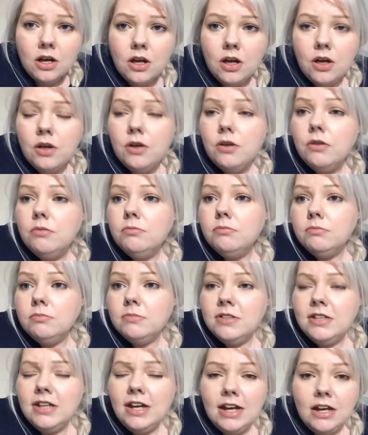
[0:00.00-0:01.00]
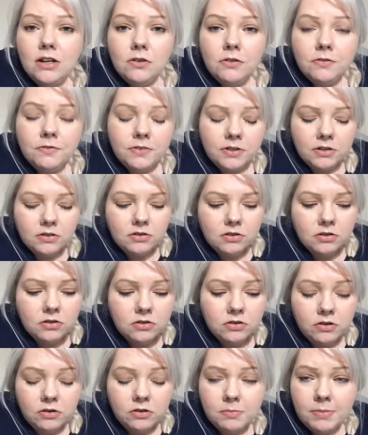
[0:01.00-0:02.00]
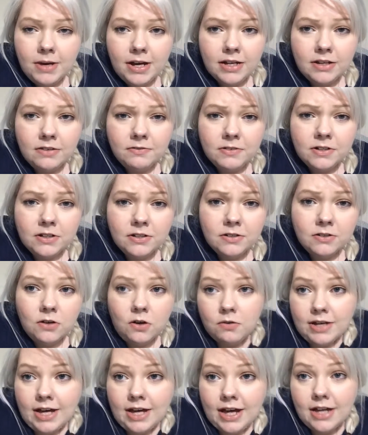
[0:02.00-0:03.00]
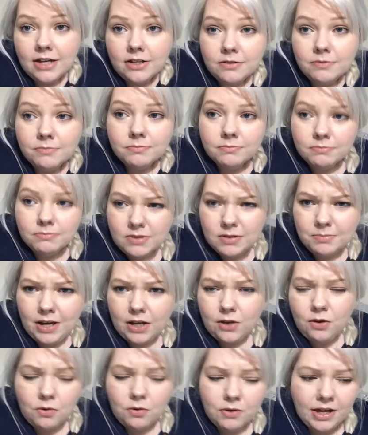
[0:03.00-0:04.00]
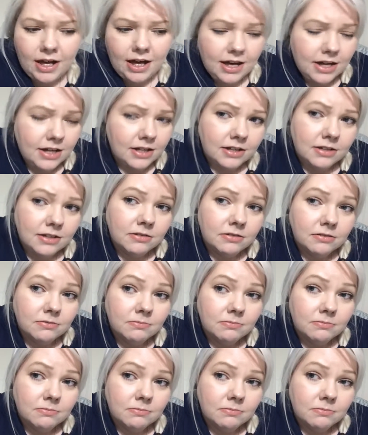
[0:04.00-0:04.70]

Today I don't feel too bad, I feel okay. And by okay,